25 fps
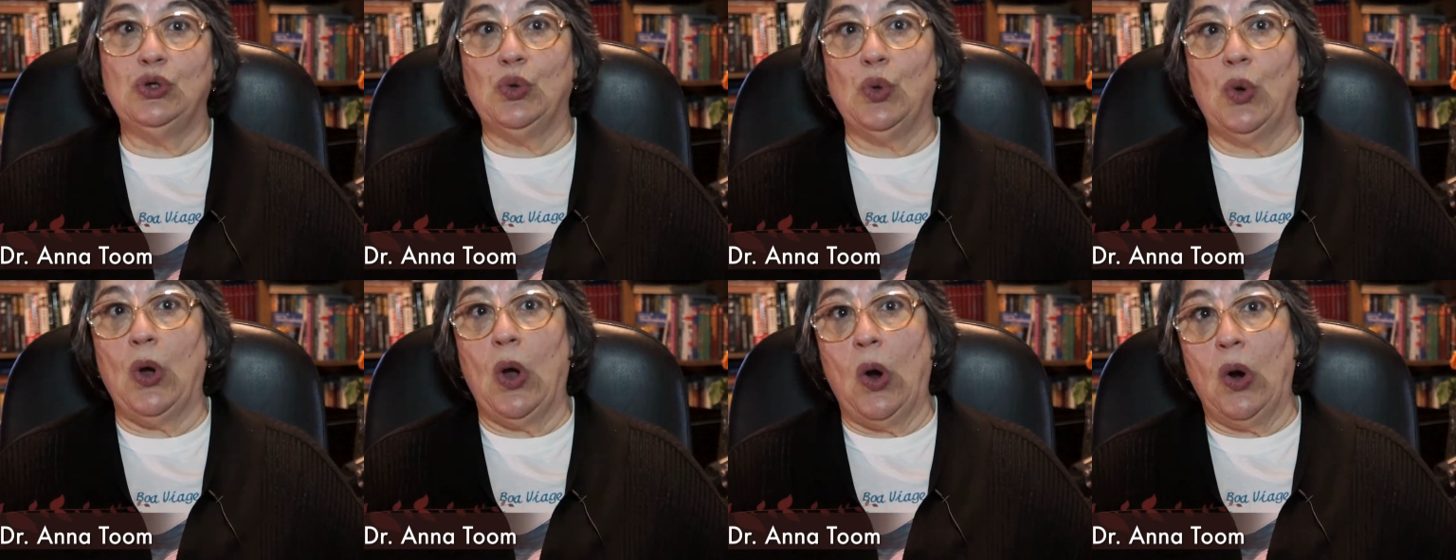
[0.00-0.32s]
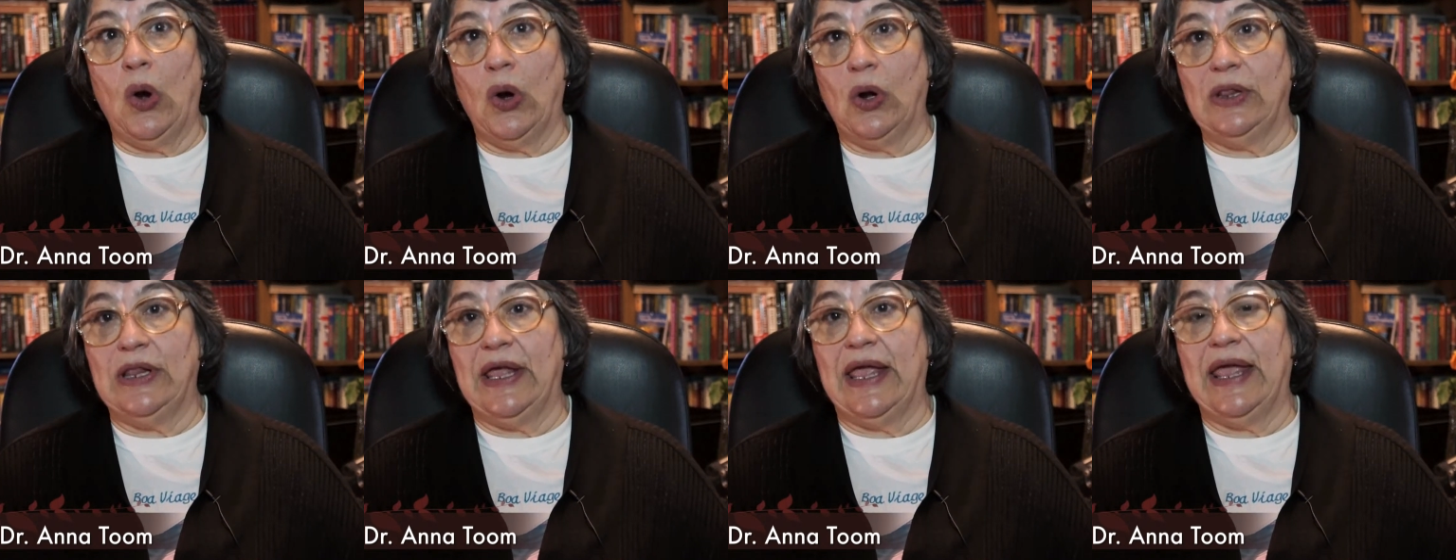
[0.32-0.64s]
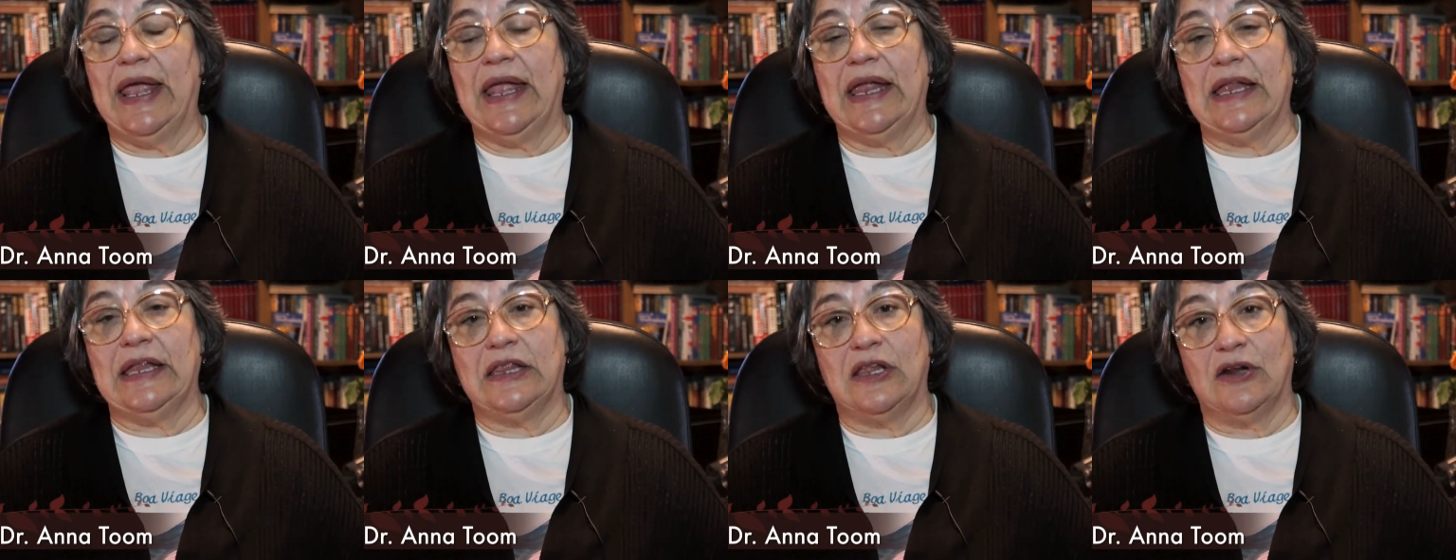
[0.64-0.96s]
to Early
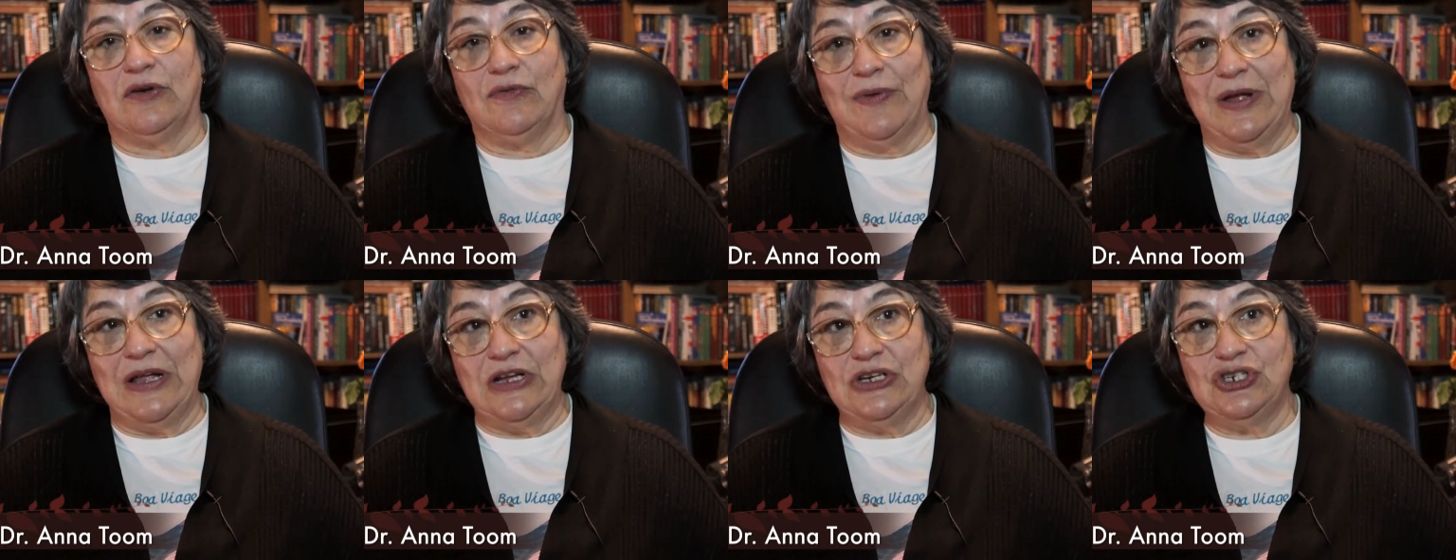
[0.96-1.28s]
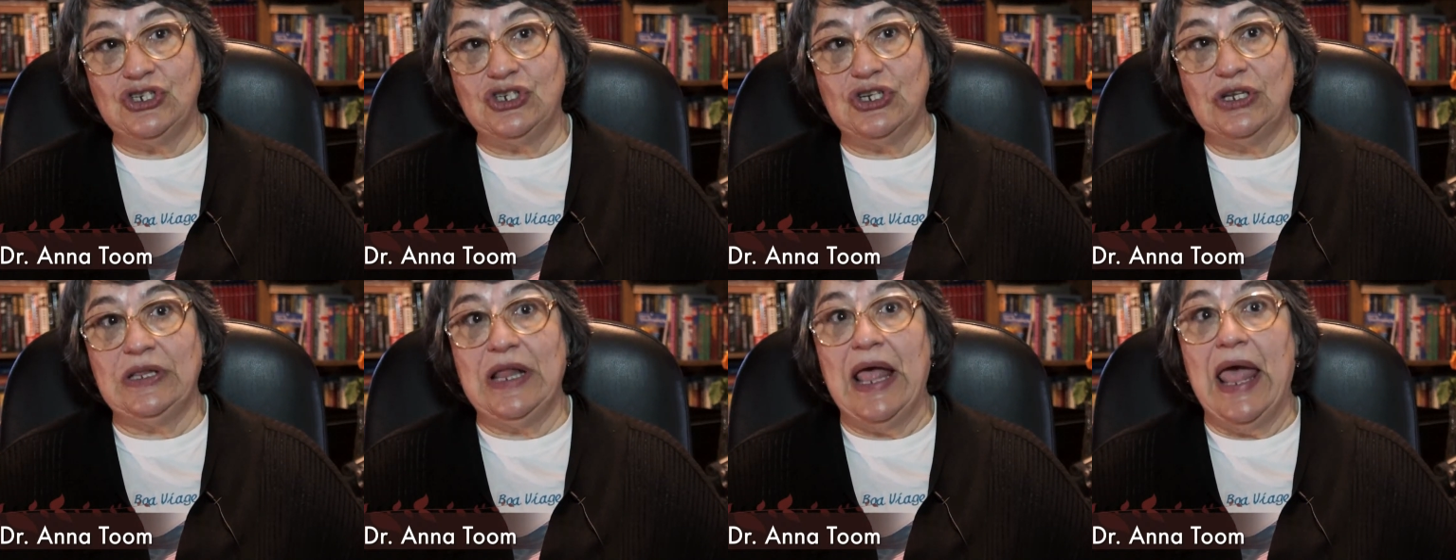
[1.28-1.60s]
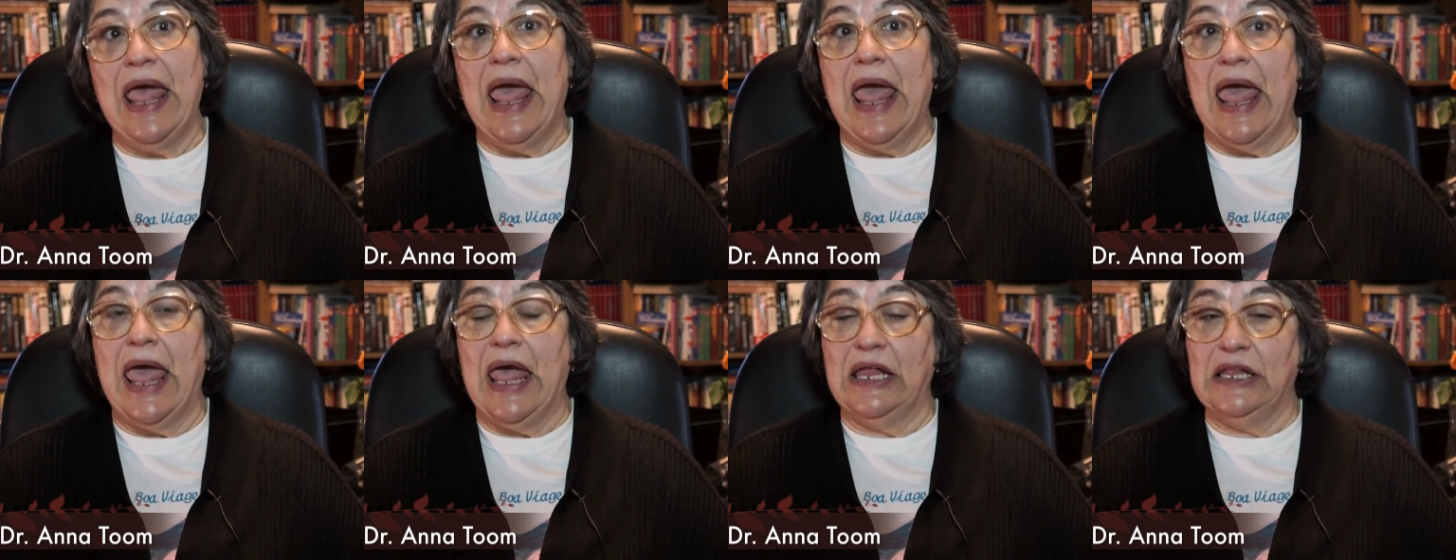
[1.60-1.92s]
Intervention
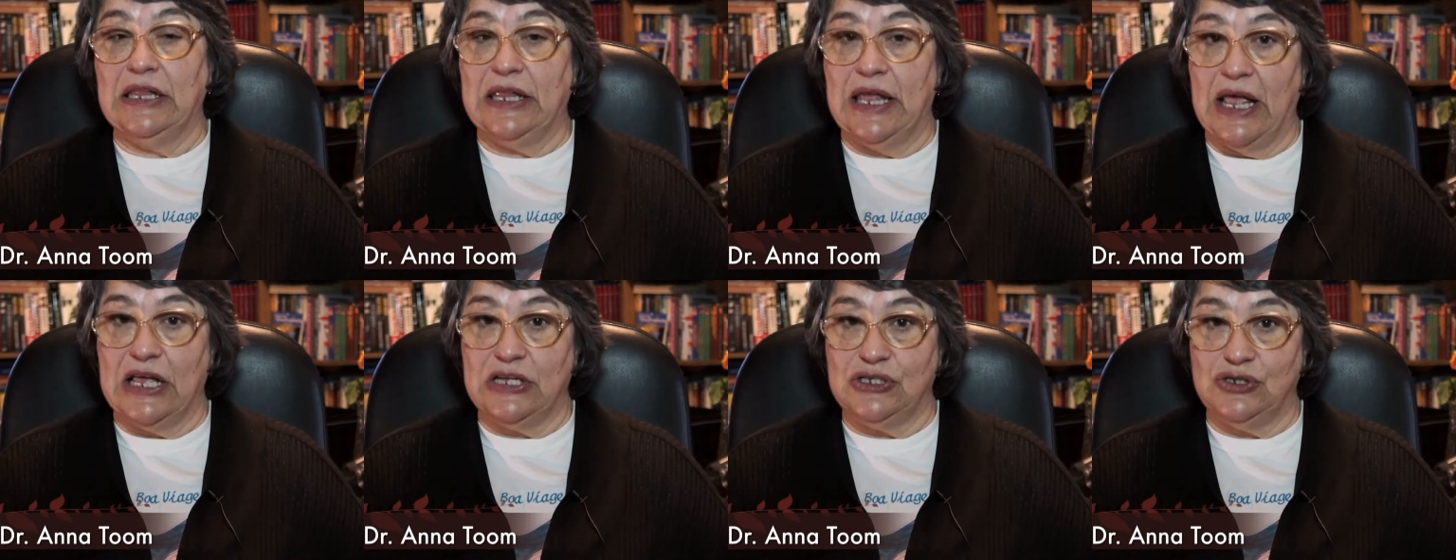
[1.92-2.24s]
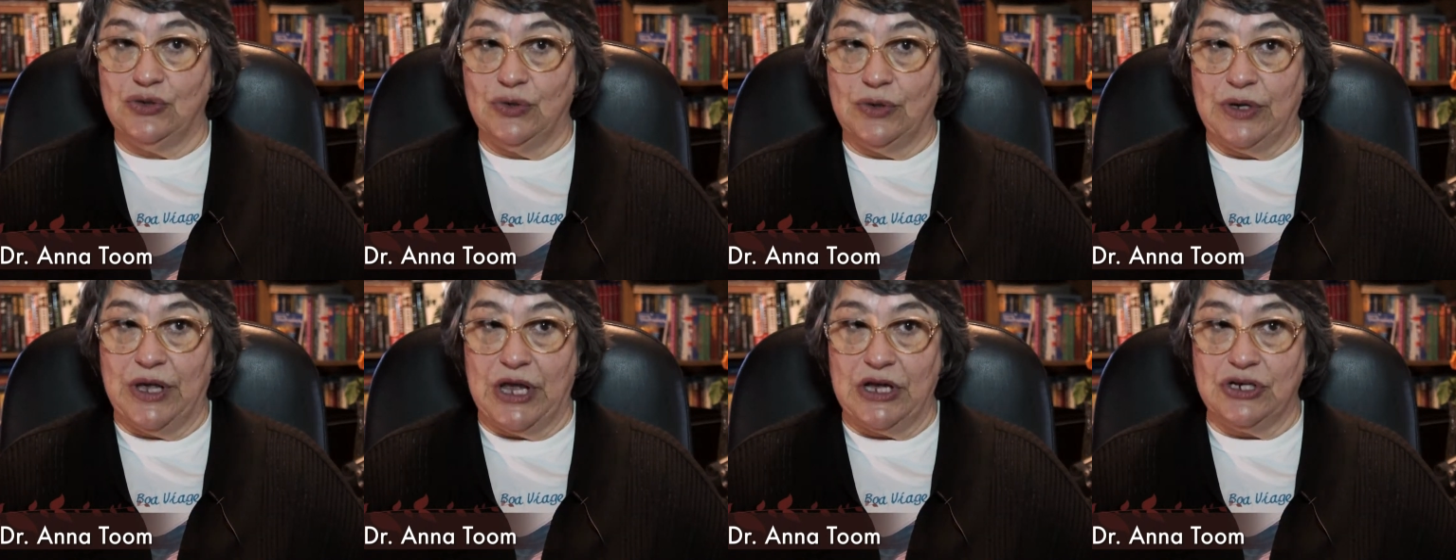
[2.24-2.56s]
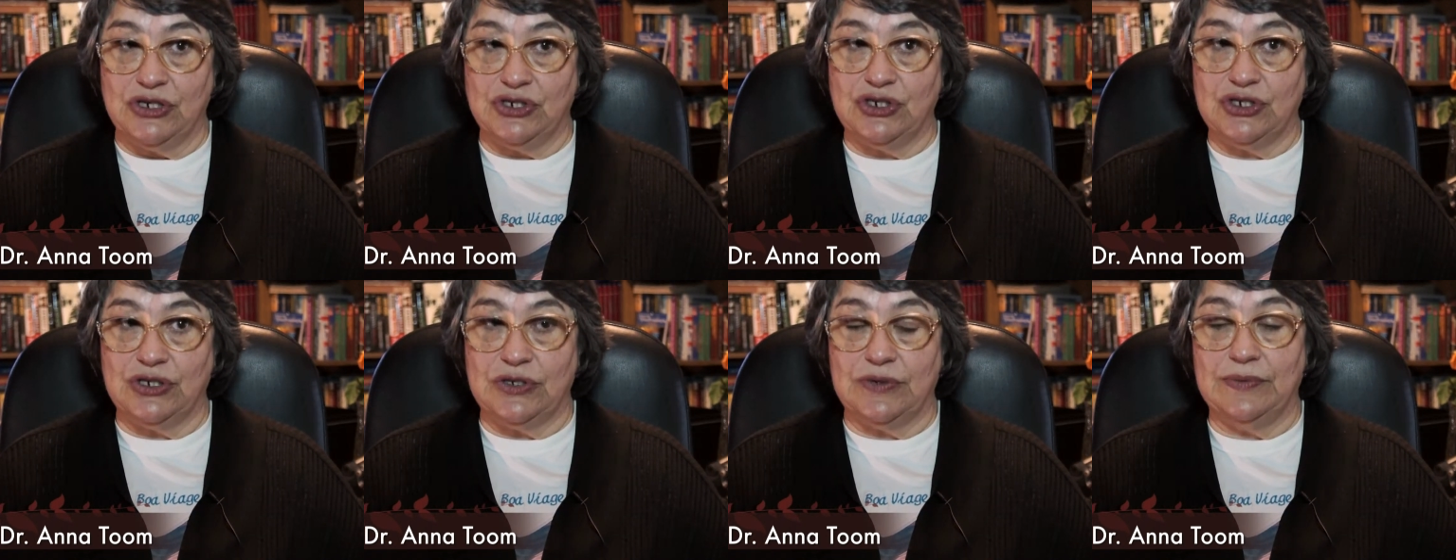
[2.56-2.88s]
and
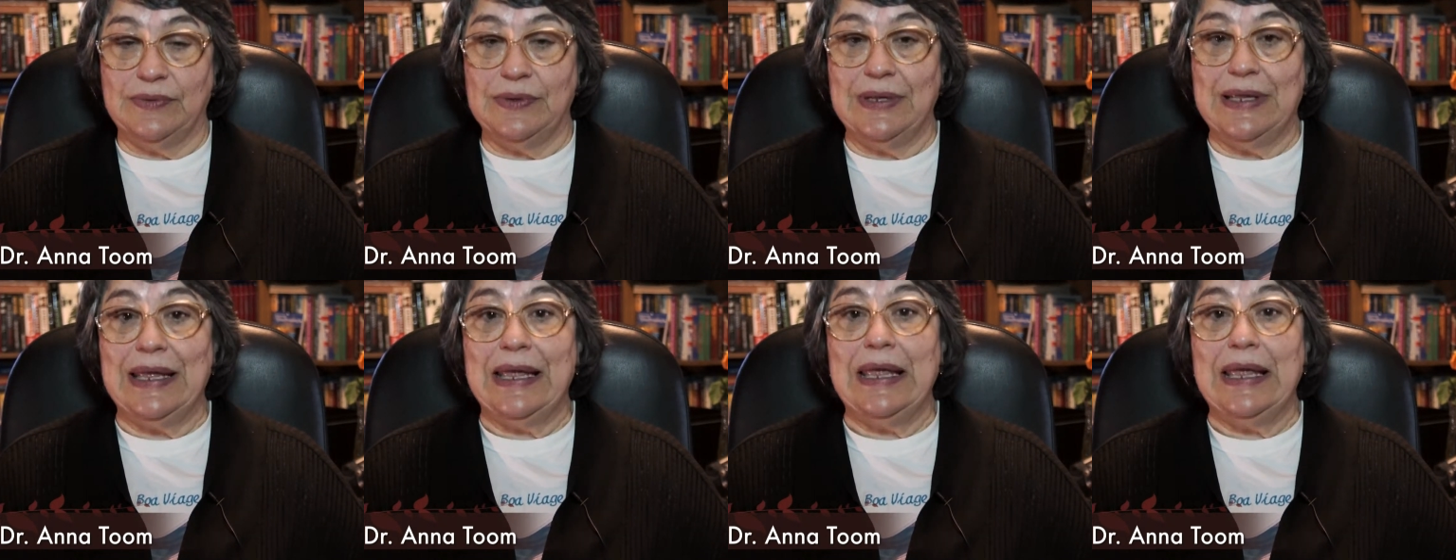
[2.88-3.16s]
Education.